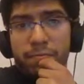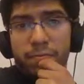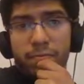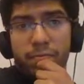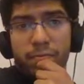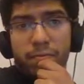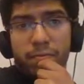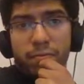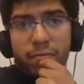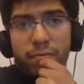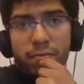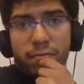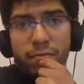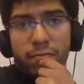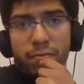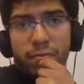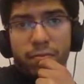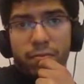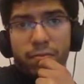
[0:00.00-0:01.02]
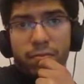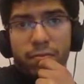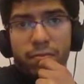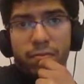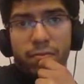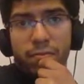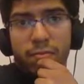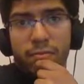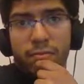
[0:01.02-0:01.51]

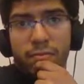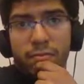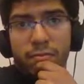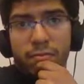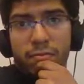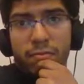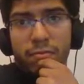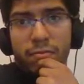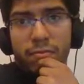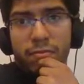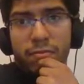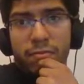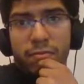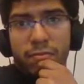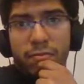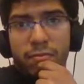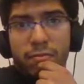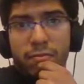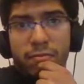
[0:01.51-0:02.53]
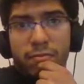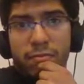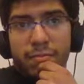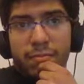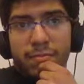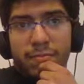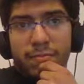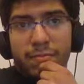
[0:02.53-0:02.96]
[no speech]